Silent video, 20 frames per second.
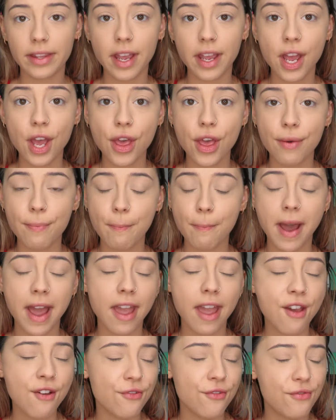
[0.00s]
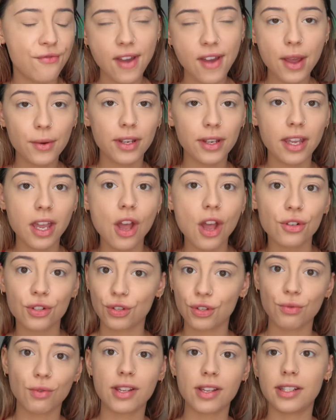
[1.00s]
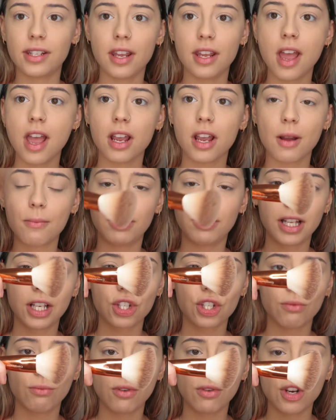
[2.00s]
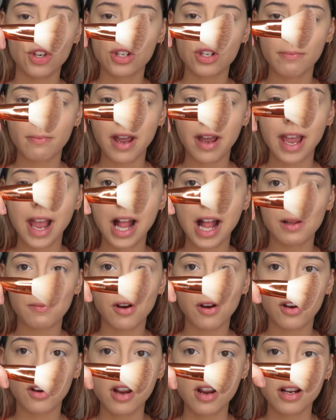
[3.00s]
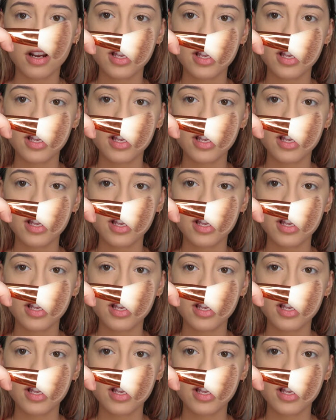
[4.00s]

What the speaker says: with my very trusty complexion brush by Almar